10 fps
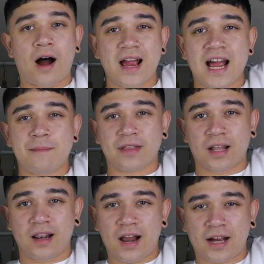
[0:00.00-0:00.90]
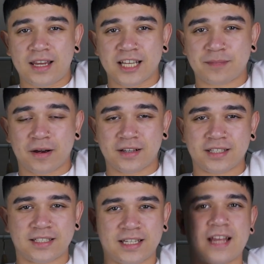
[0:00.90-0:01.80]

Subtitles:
I am the luckiest person to